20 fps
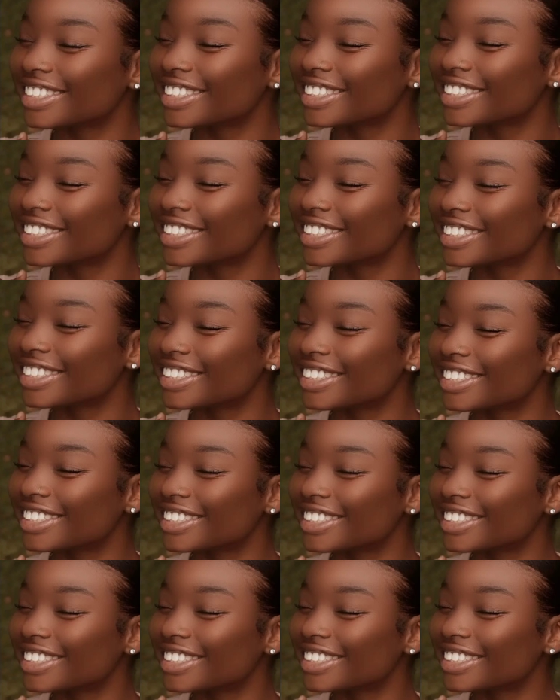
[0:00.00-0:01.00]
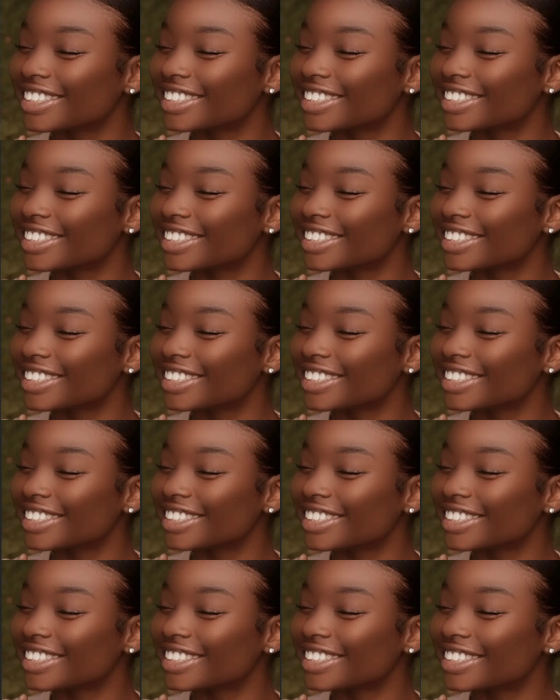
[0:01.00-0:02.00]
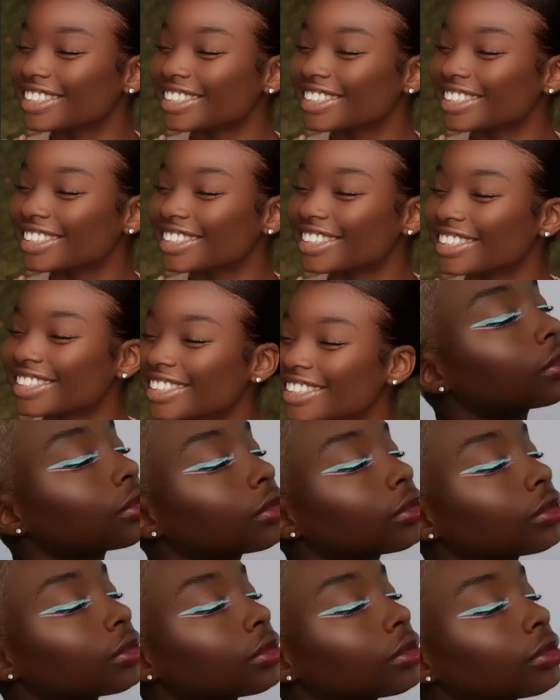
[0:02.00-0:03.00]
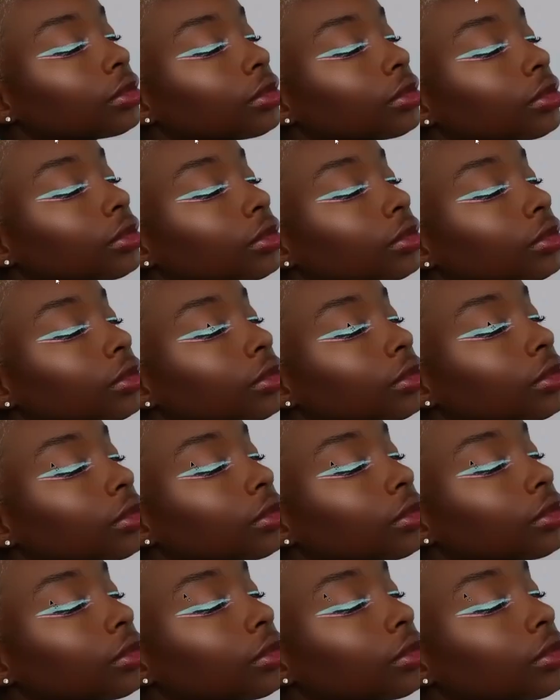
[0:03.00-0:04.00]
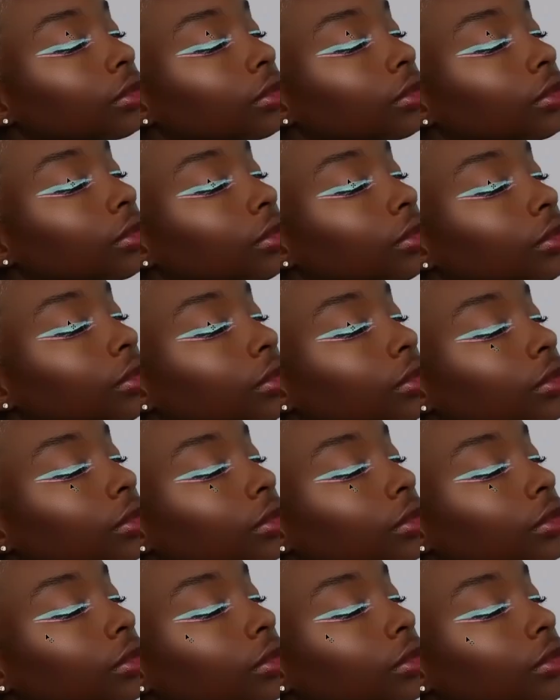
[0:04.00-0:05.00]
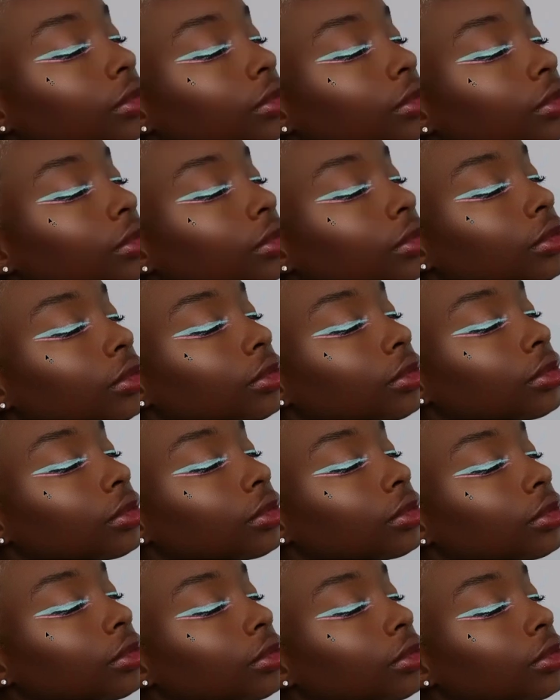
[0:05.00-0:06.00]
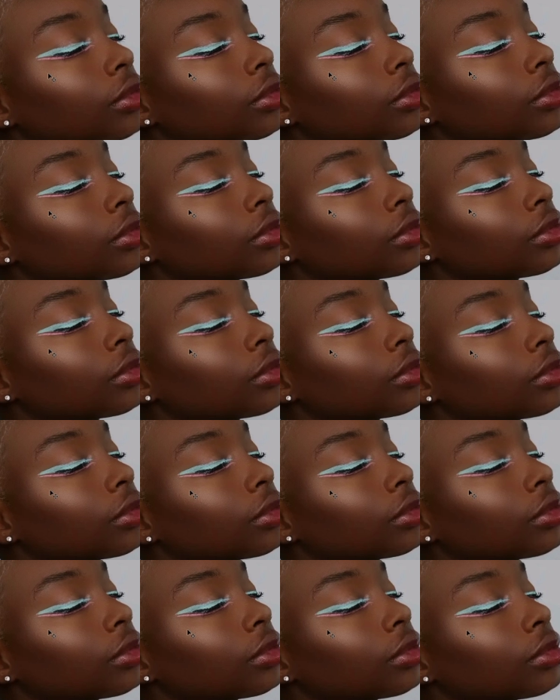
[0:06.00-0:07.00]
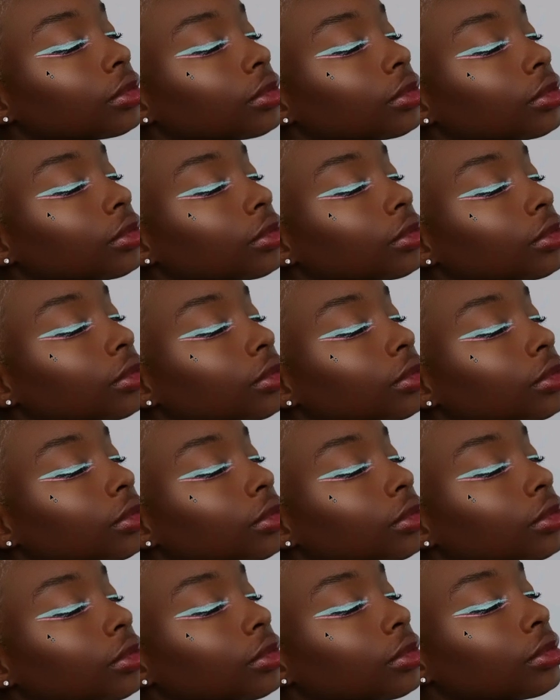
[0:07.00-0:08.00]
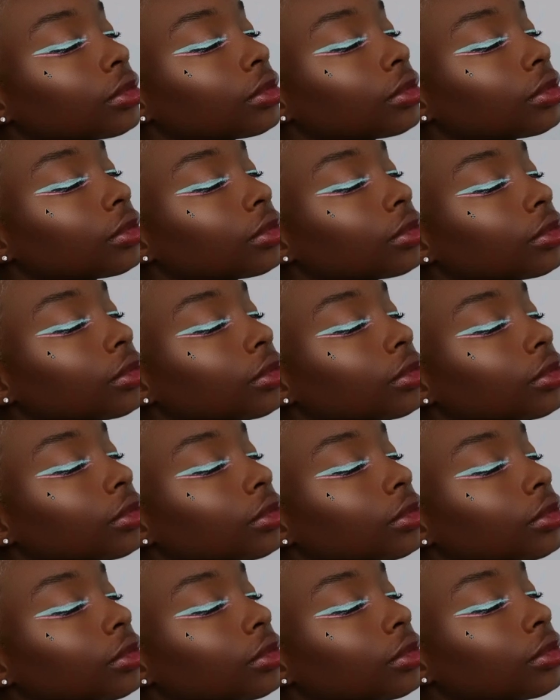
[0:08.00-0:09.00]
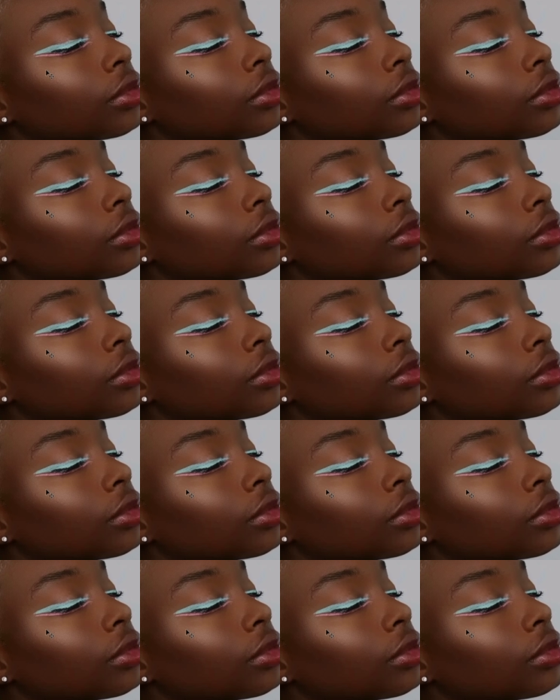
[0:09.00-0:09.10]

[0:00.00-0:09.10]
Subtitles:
This is the one we have done earlier. You will see the video, and also this is the one. Can you see the texture and